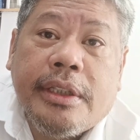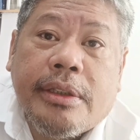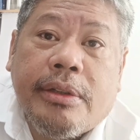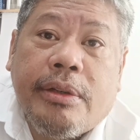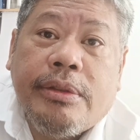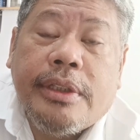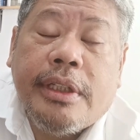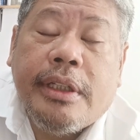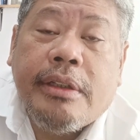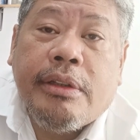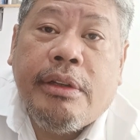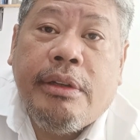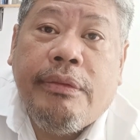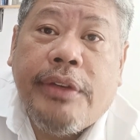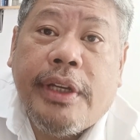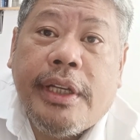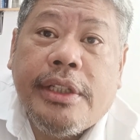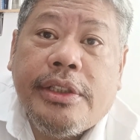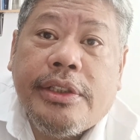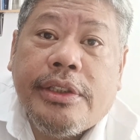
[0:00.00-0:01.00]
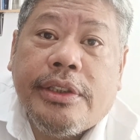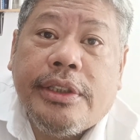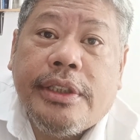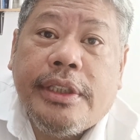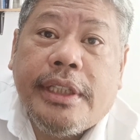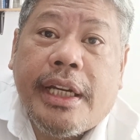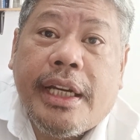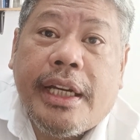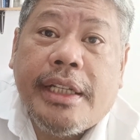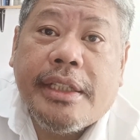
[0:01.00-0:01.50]
Coded
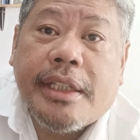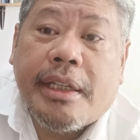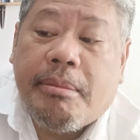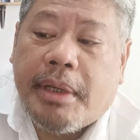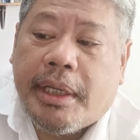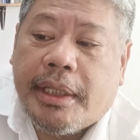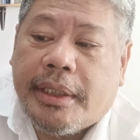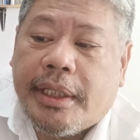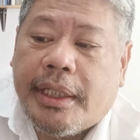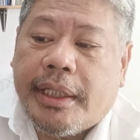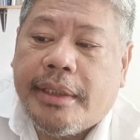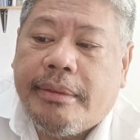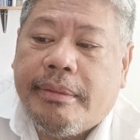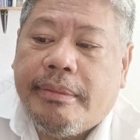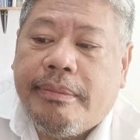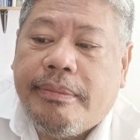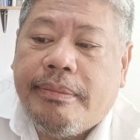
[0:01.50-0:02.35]
Convention as amended.